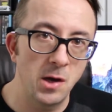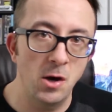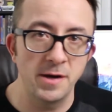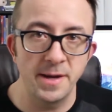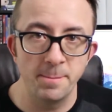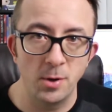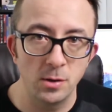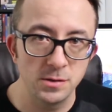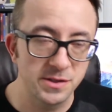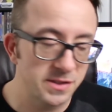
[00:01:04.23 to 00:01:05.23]
on
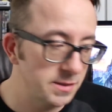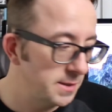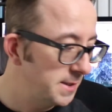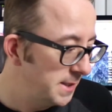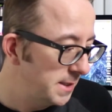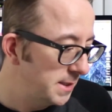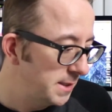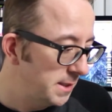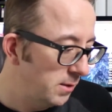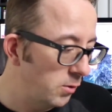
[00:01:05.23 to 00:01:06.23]
impulse,
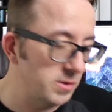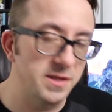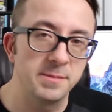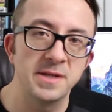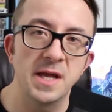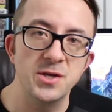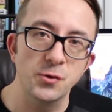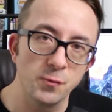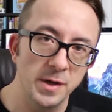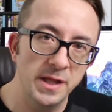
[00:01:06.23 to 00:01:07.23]
or something that
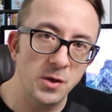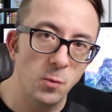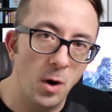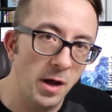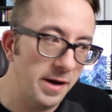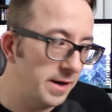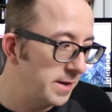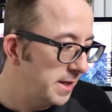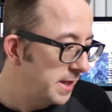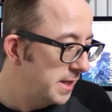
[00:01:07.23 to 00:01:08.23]
you really
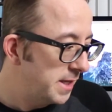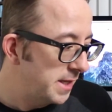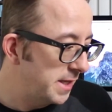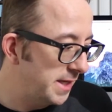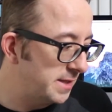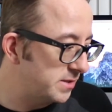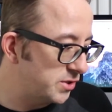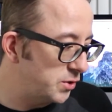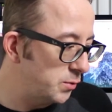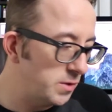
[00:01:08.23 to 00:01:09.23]
wanted it
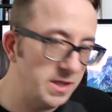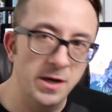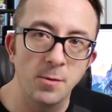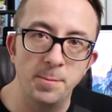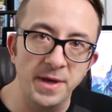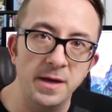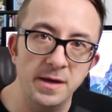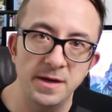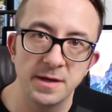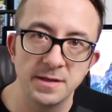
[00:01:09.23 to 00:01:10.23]
to, you know,
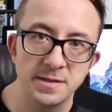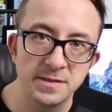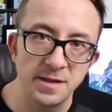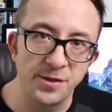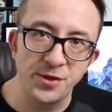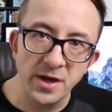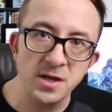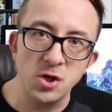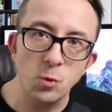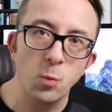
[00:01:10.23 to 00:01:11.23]
be the
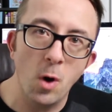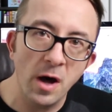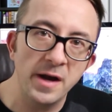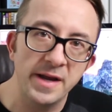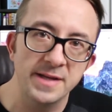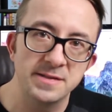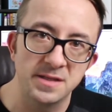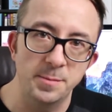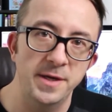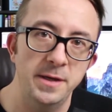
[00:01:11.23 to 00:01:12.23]
thing you wanted it
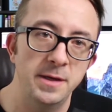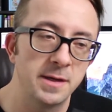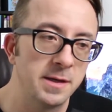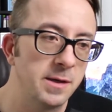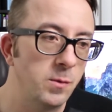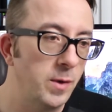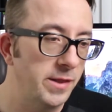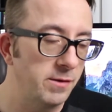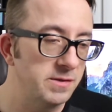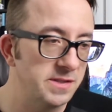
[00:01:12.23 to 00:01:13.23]
to be.
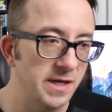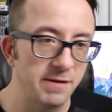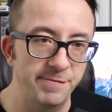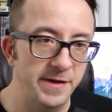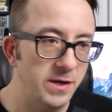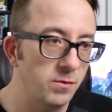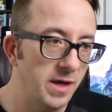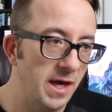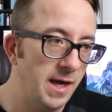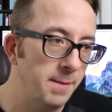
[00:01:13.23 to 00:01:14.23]
Whether it's like a video
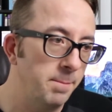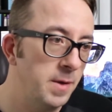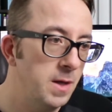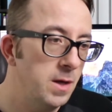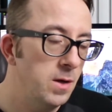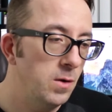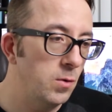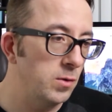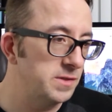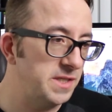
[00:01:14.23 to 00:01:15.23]
game
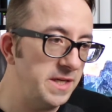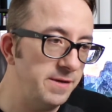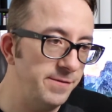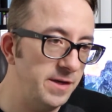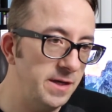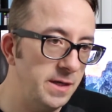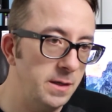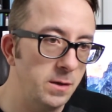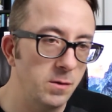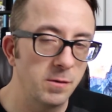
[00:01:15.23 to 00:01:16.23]
or a
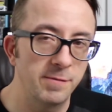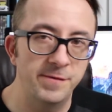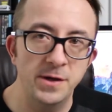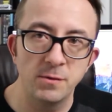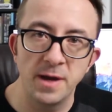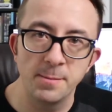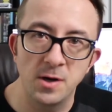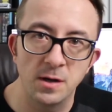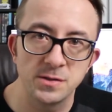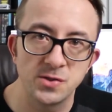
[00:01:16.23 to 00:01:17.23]
TV or a video game
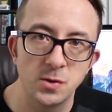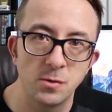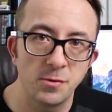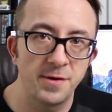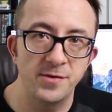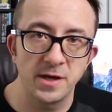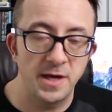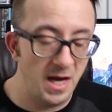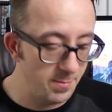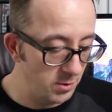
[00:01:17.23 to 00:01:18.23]
console or even a
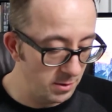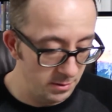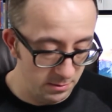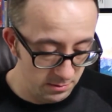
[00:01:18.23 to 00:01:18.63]
camera.